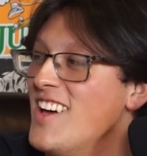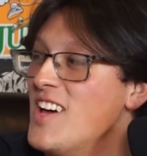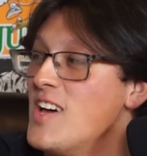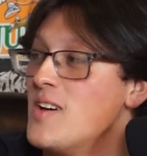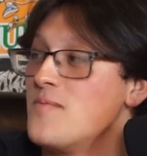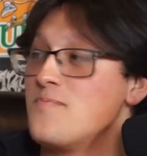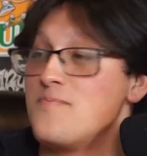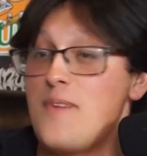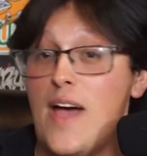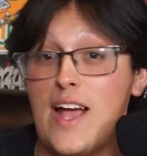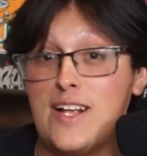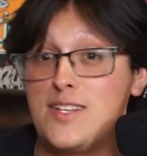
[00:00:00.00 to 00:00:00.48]

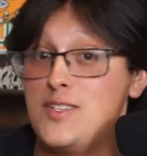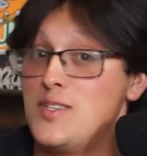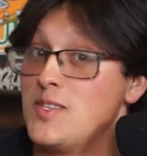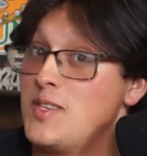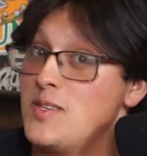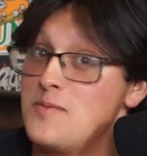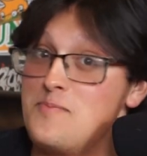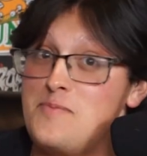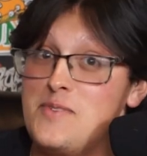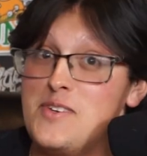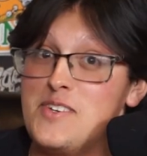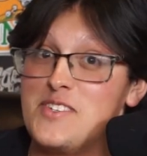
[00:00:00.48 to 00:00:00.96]
Back to the
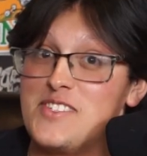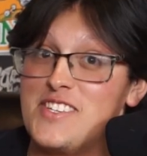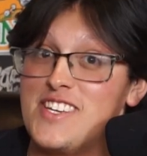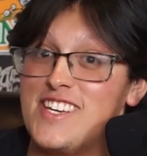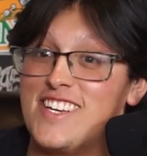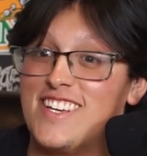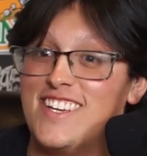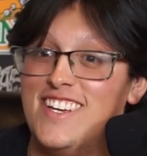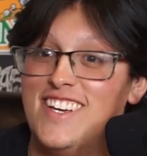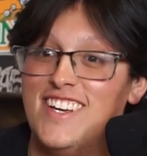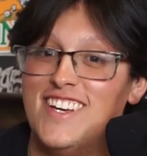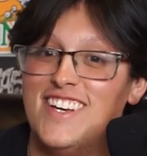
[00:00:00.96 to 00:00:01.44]

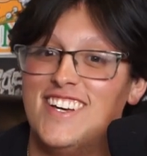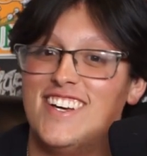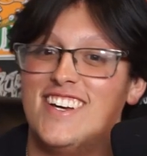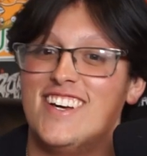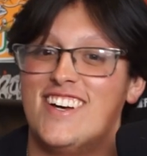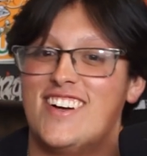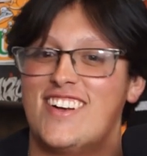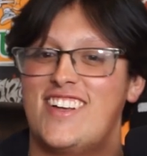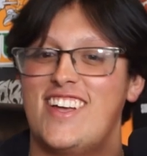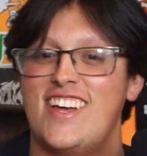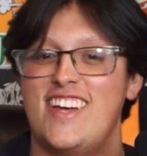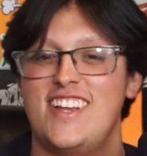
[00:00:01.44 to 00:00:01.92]
musing.
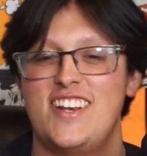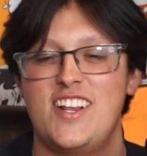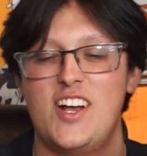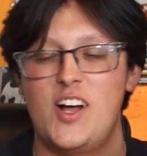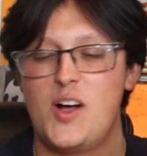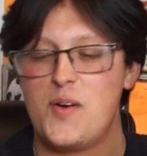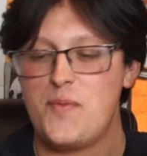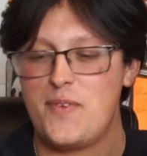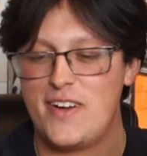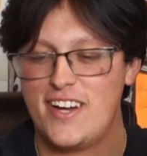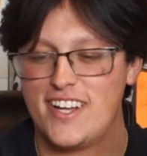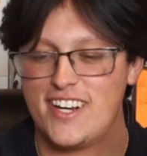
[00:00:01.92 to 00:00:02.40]
Okay, no,
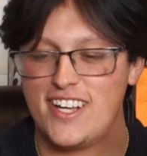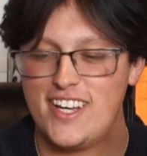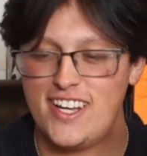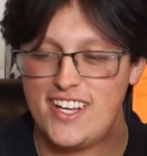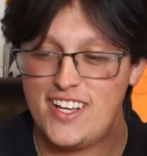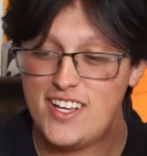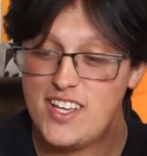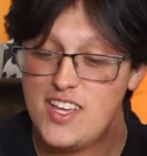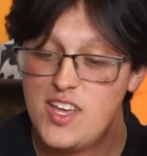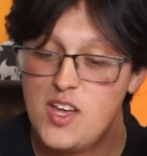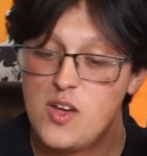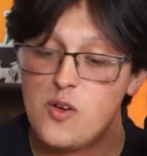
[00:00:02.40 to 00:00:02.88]
but
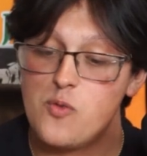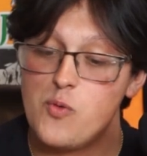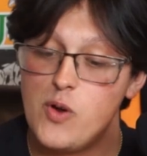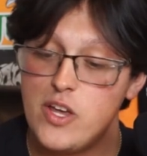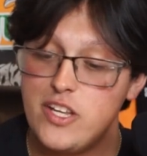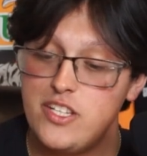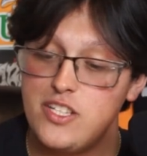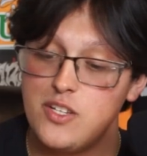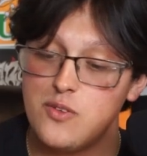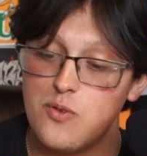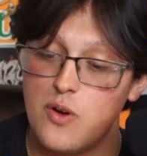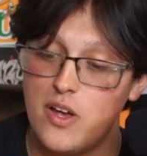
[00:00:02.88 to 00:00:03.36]

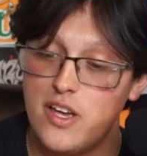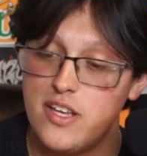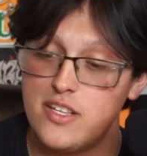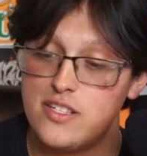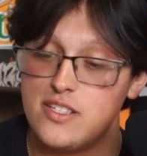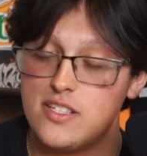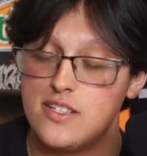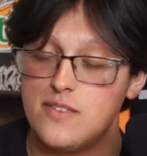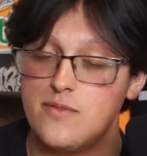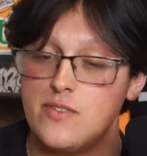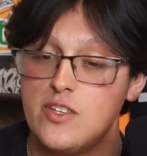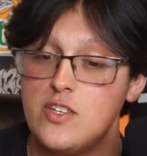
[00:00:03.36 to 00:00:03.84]
Rashee
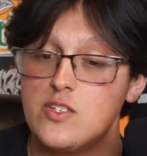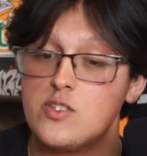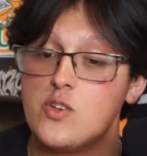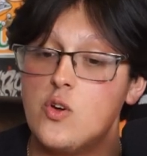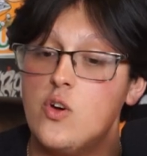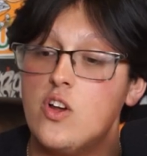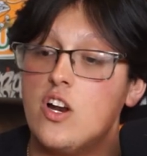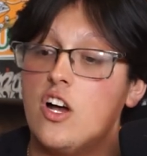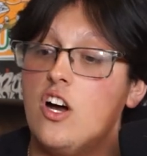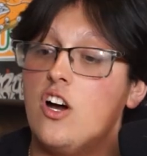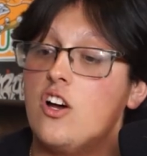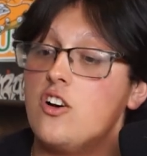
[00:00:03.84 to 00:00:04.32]
Rice, he was going
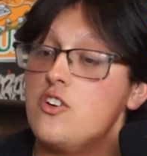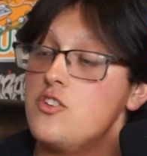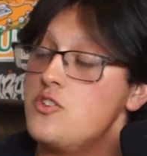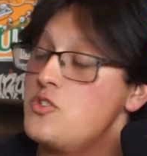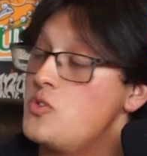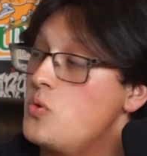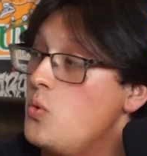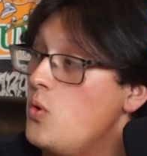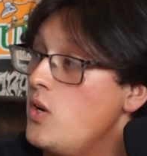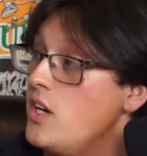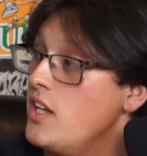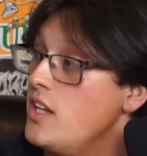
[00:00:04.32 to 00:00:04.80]

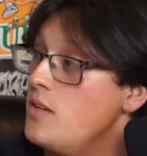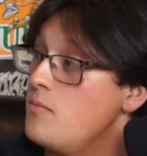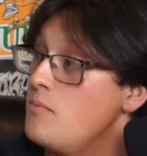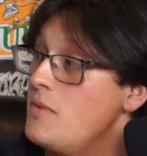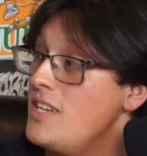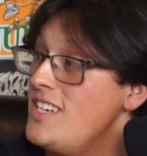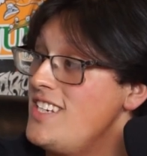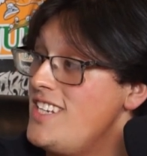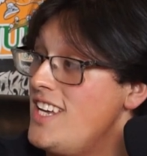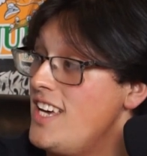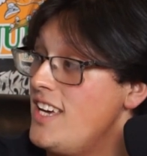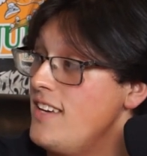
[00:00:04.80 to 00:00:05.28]
120
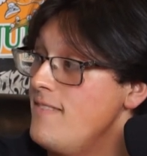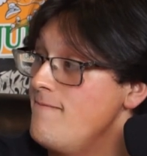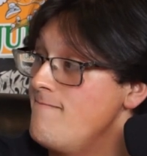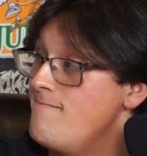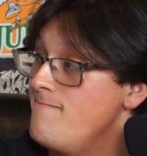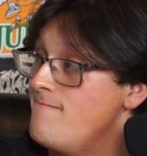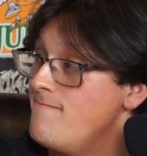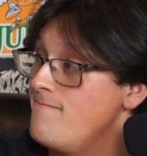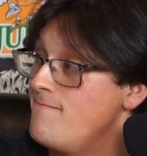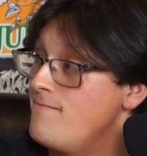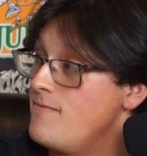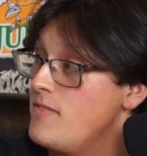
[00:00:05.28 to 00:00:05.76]
midday,
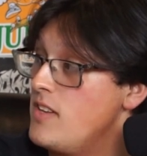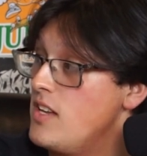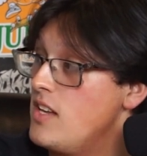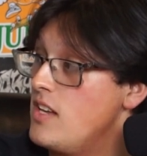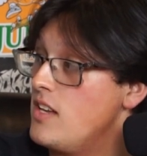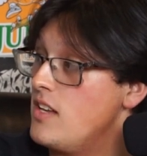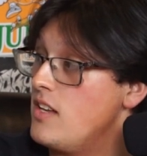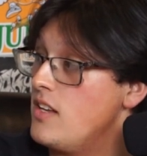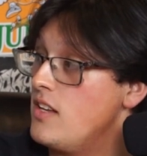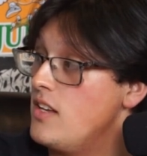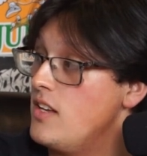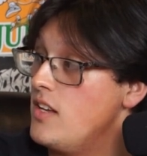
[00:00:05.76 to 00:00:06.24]

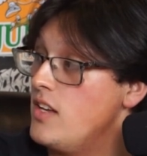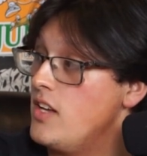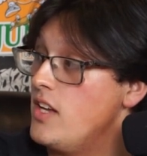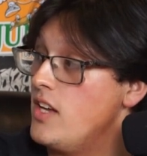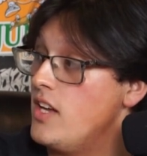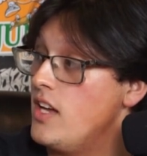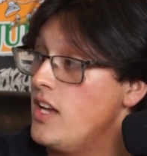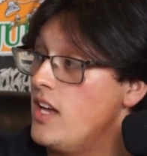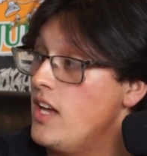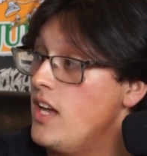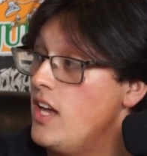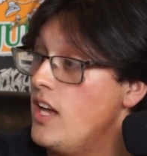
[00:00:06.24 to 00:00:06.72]

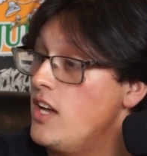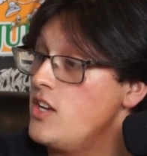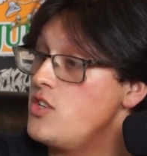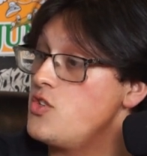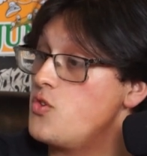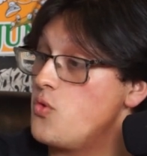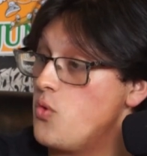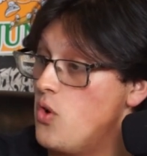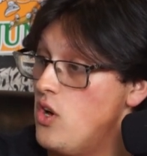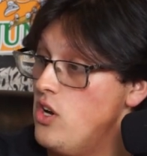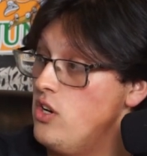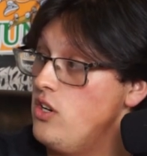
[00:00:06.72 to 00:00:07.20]

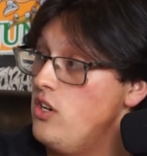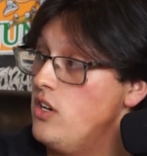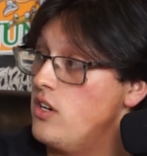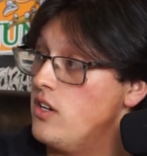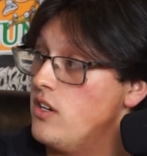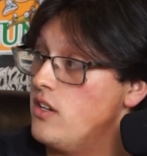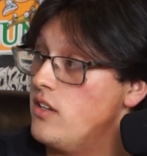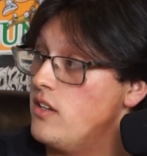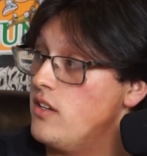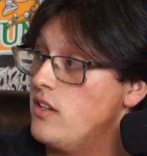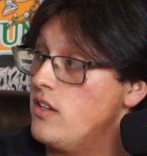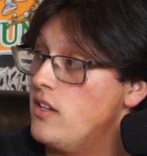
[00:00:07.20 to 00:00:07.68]
drunk,
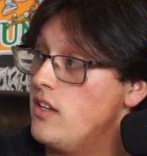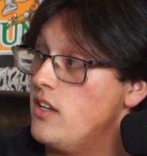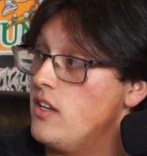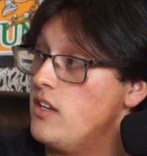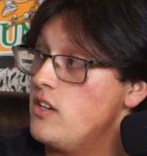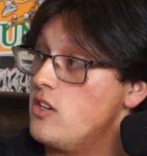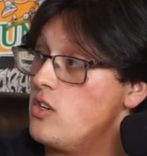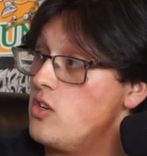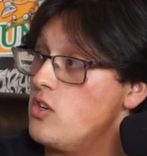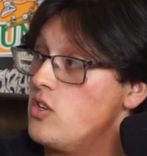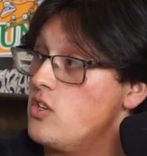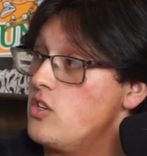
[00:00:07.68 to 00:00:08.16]

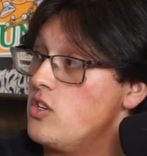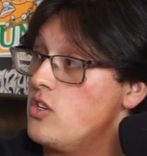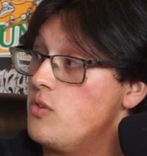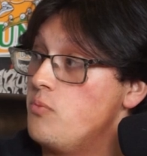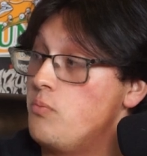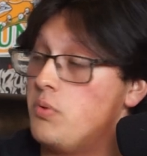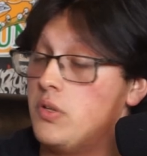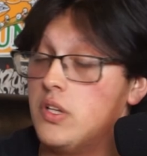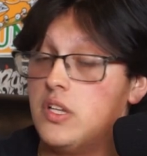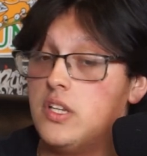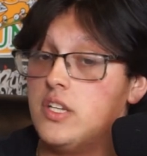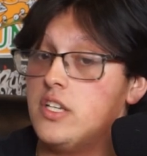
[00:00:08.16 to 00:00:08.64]

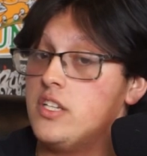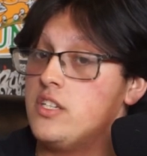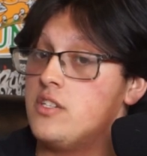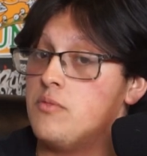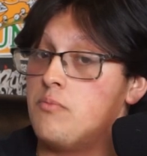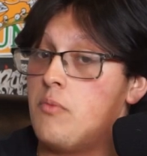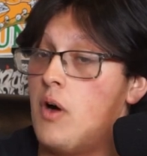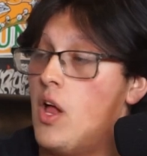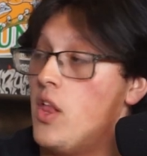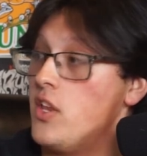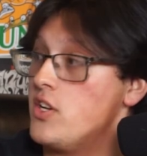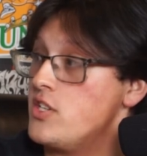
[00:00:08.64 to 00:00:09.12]
completely
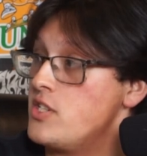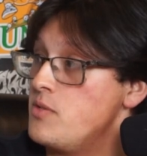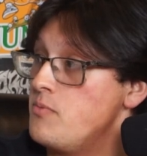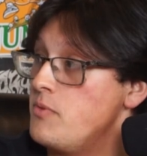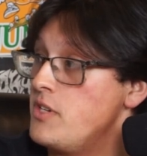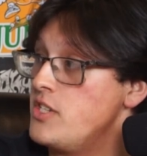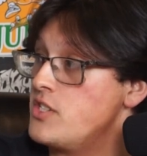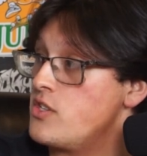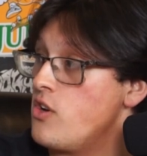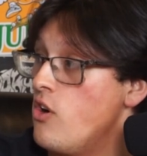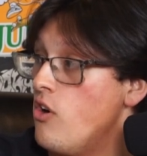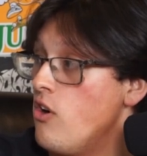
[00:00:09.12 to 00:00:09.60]
demolished
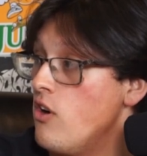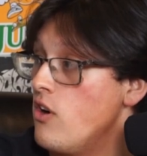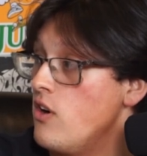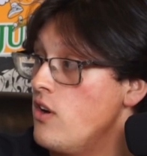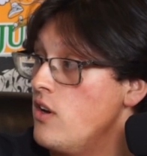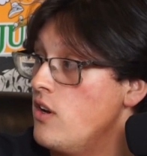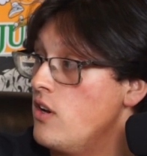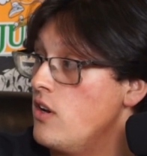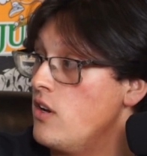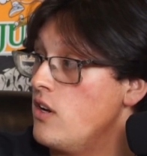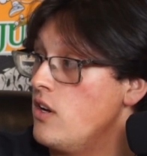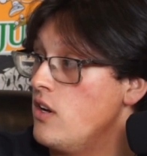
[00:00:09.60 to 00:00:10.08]
somebody's car,
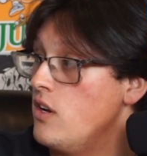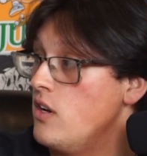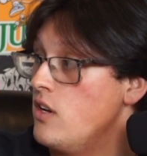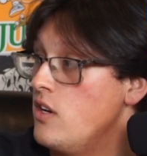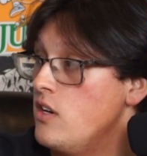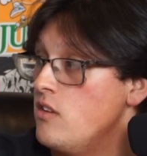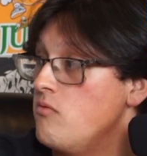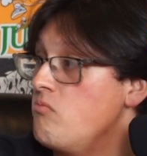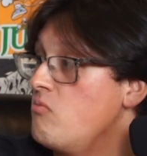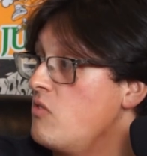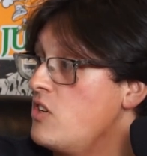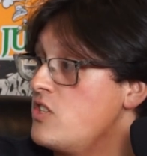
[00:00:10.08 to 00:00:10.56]

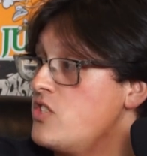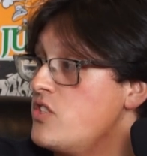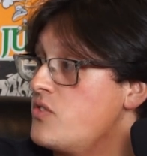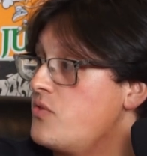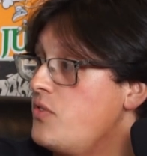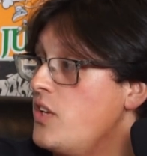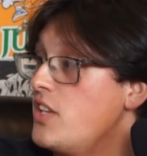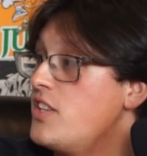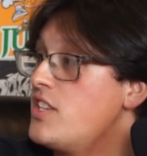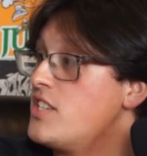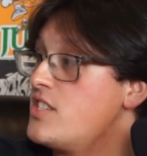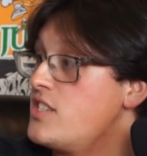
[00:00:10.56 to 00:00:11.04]
and just
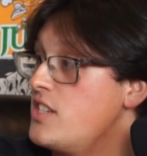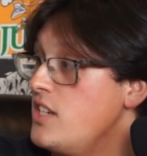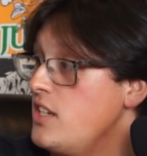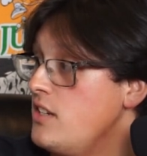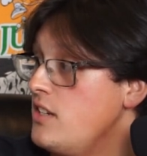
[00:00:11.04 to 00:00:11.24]
fled the scene.